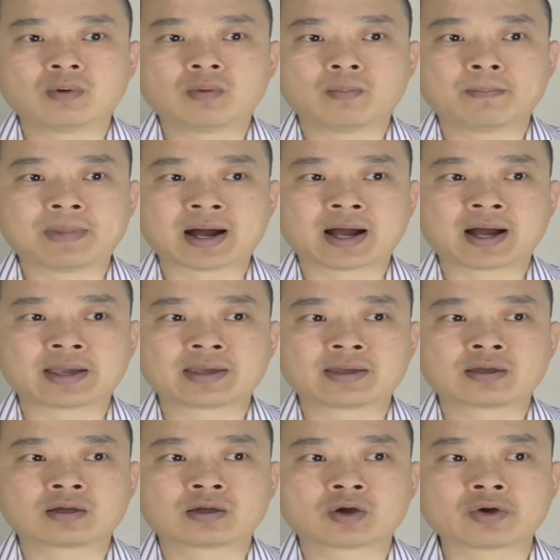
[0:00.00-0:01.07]

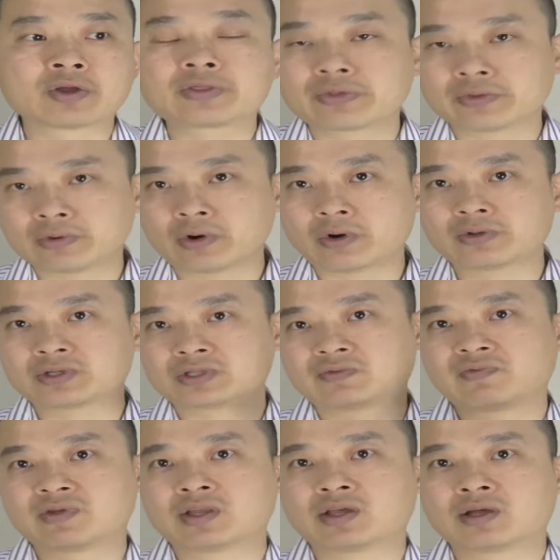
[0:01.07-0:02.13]
By going through all this
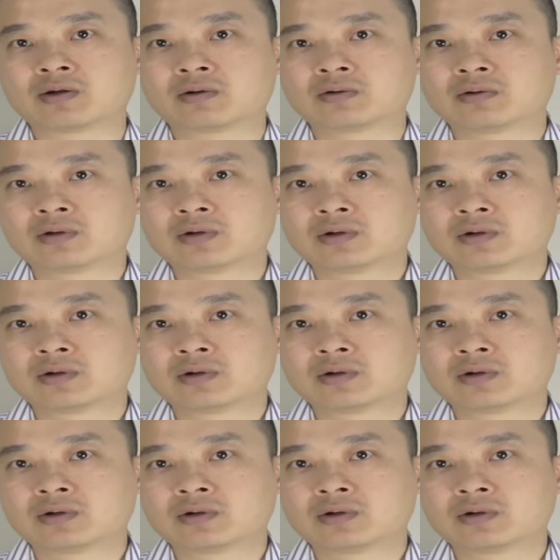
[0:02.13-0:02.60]
video,